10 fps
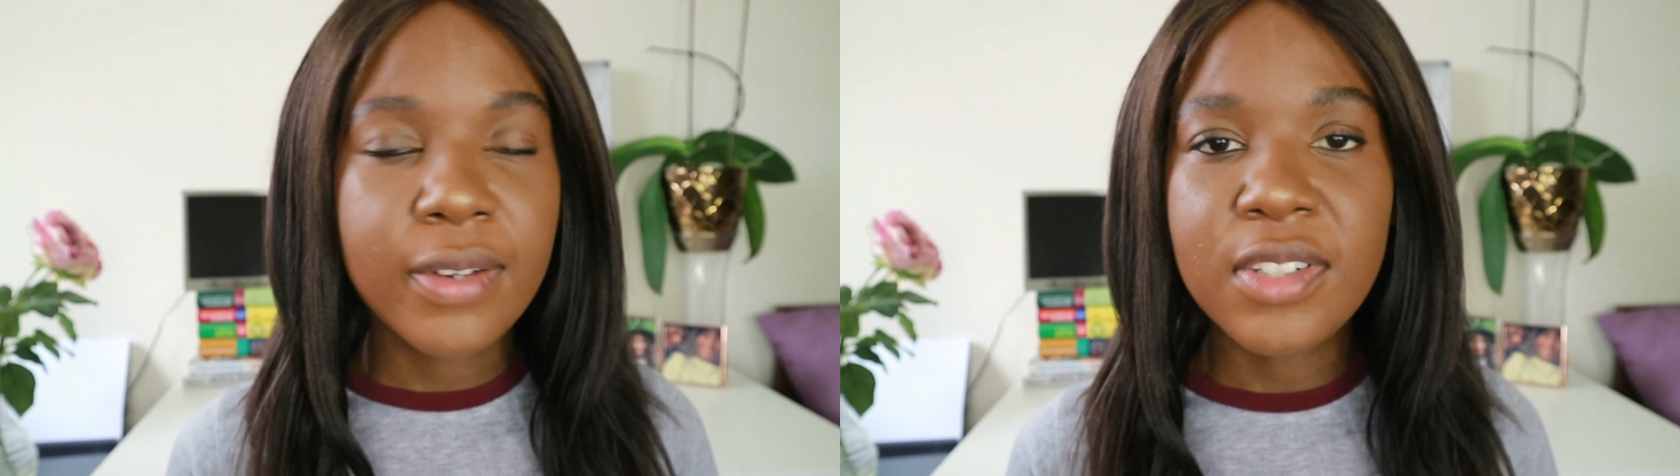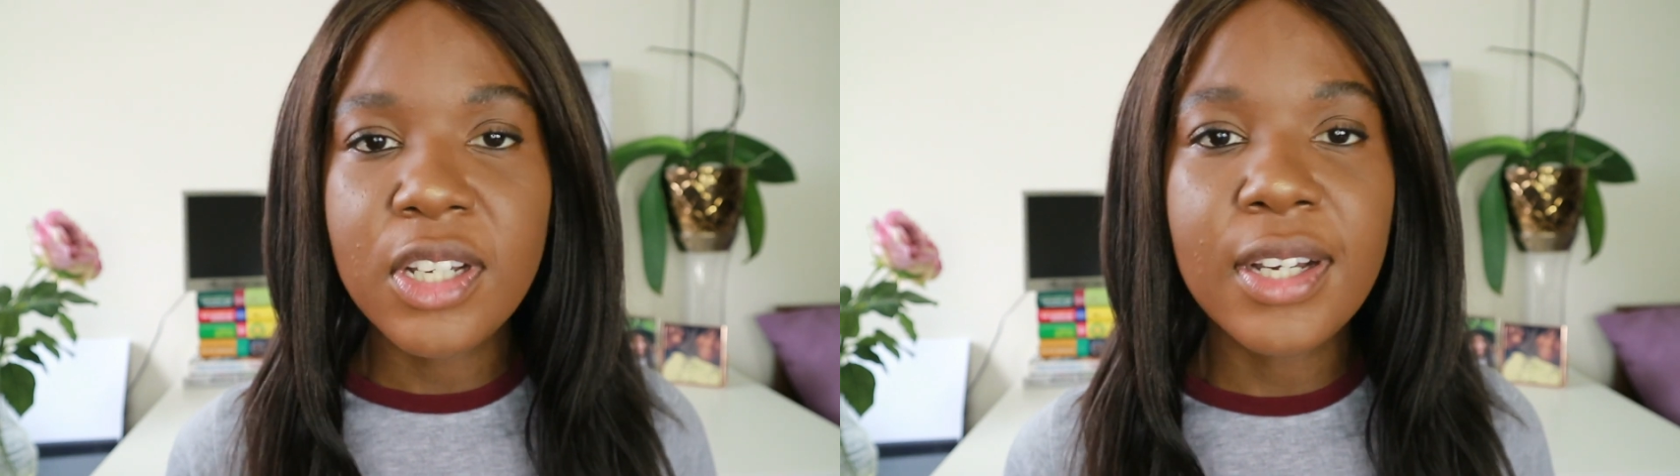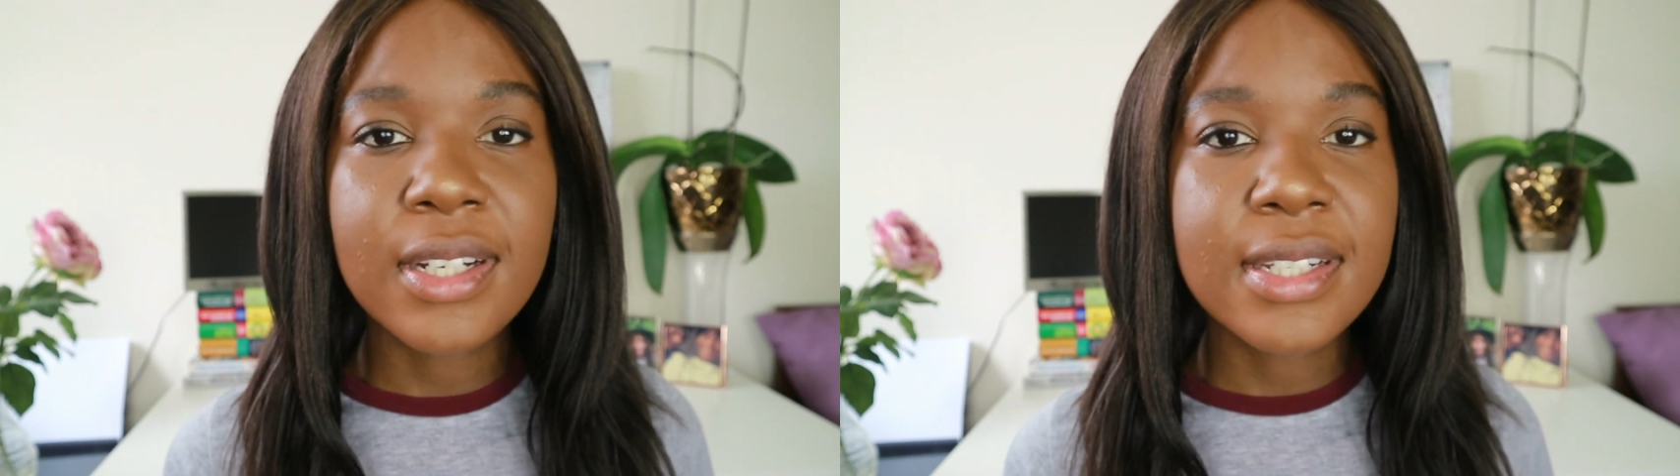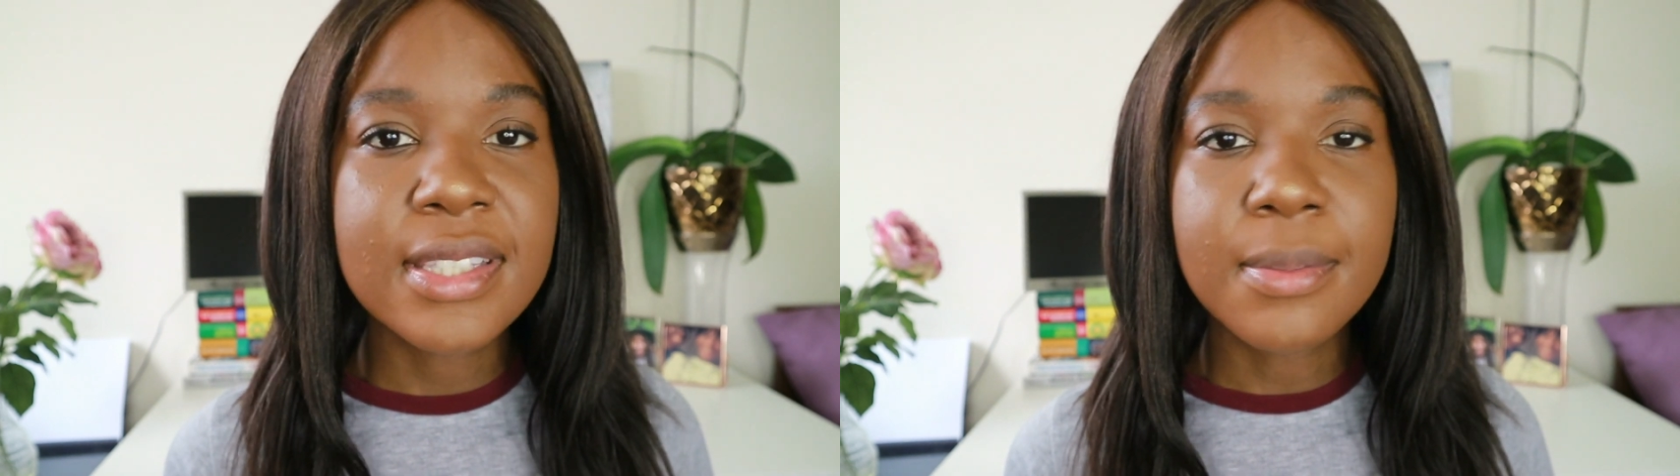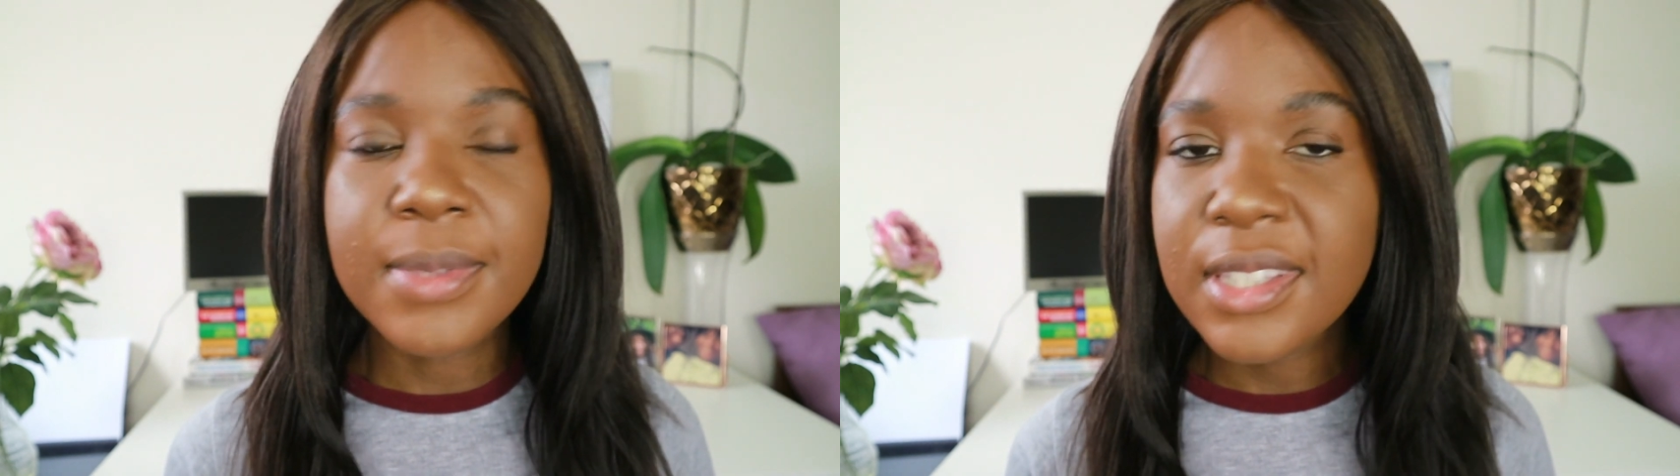have done
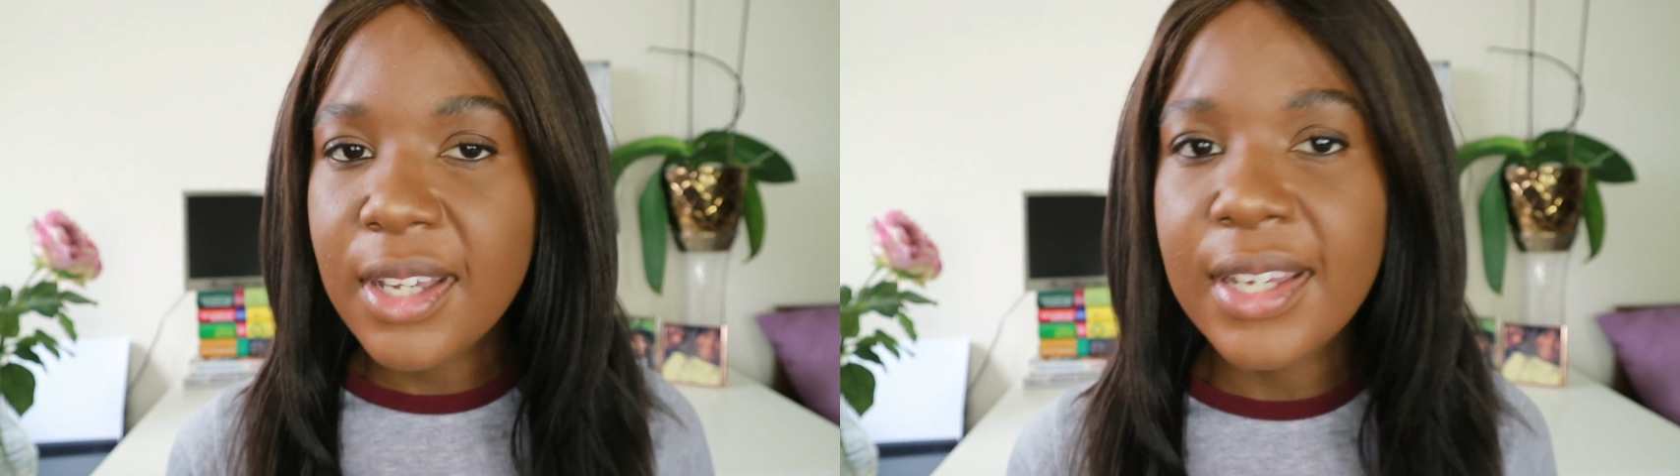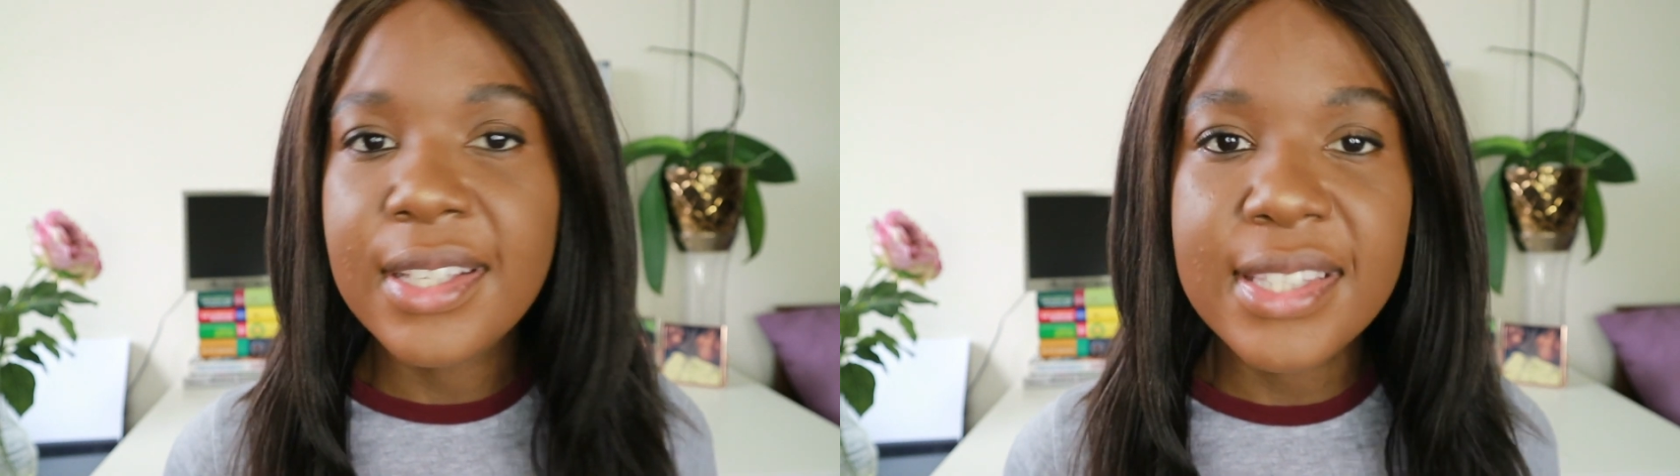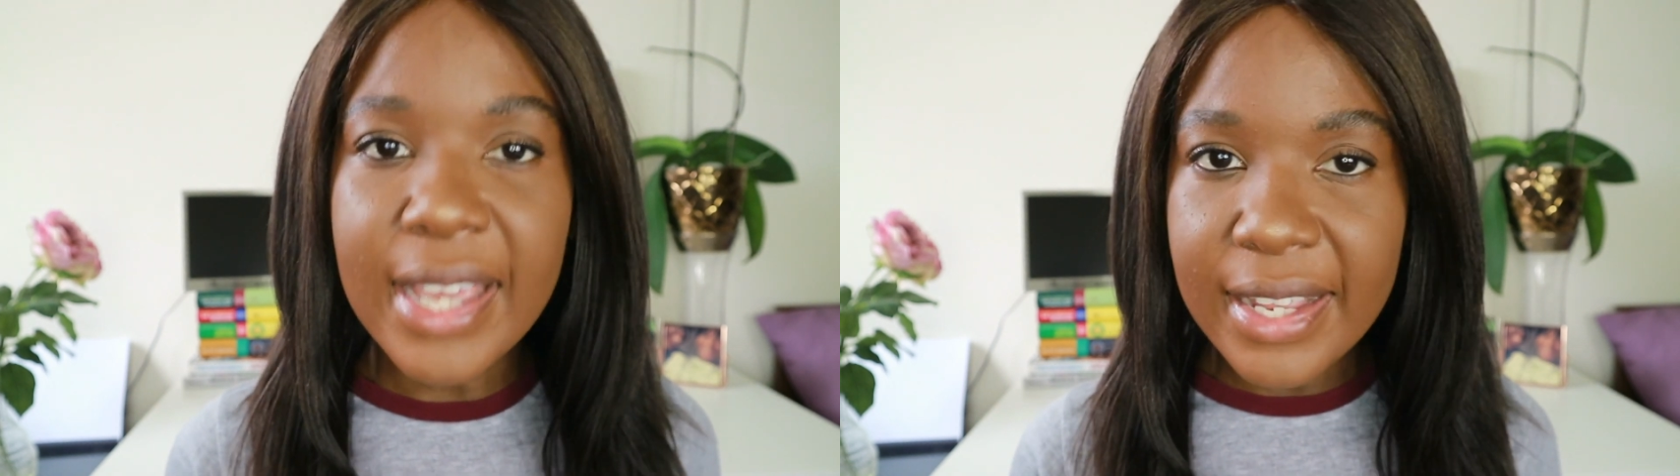some science